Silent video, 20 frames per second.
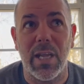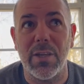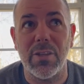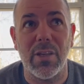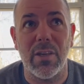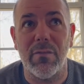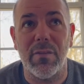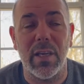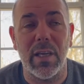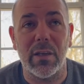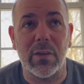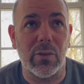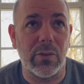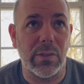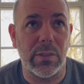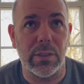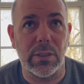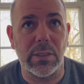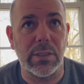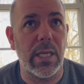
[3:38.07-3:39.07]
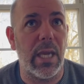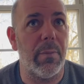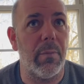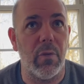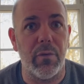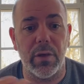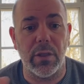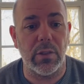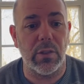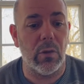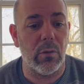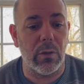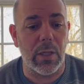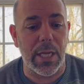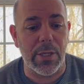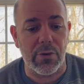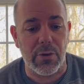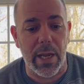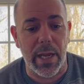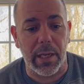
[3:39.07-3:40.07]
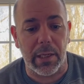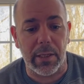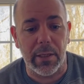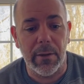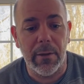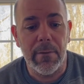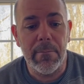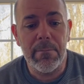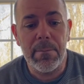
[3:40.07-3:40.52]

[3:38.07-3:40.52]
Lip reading: engine vehicles and instead moving to electric.